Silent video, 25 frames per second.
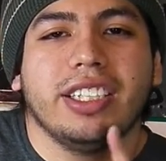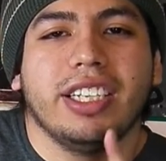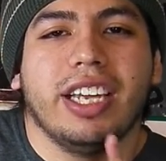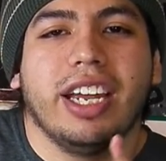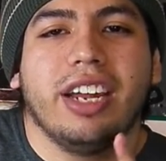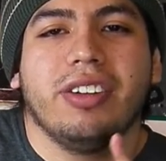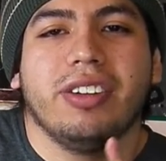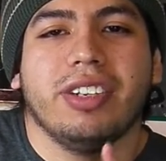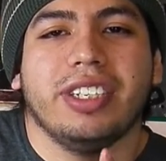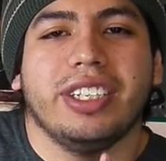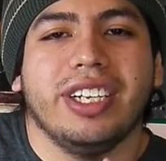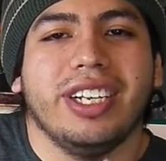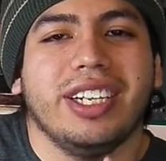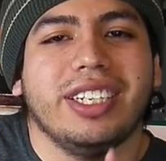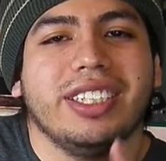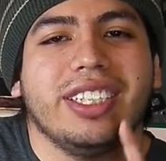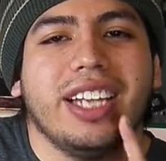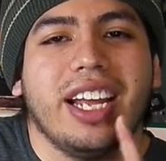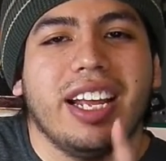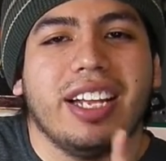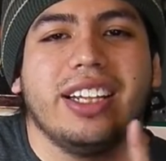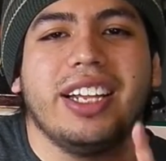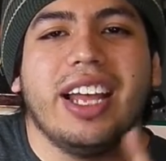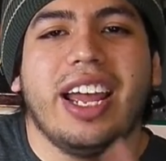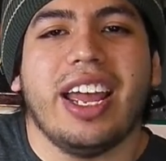guarantee is
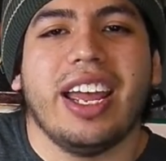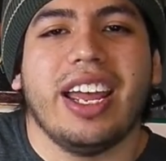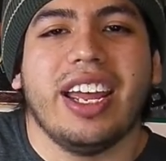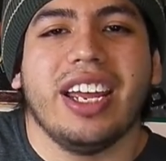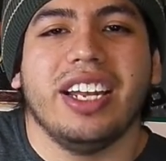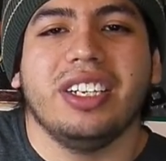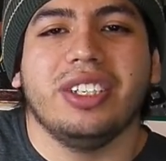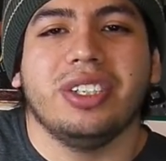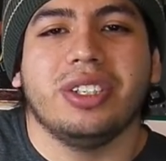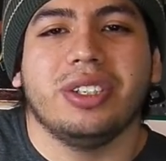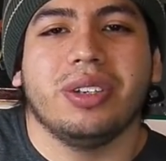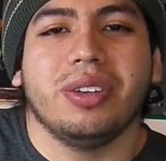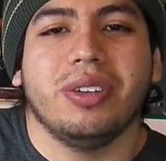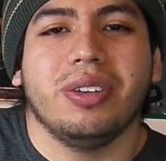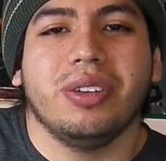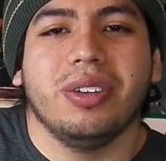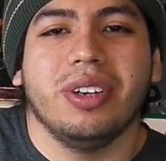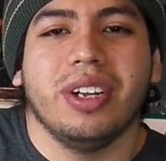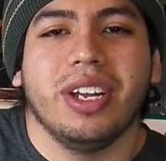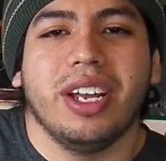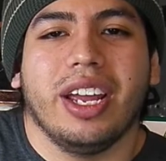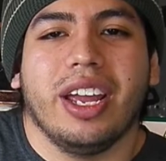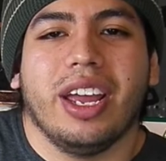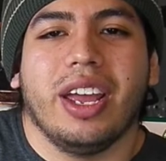that that intro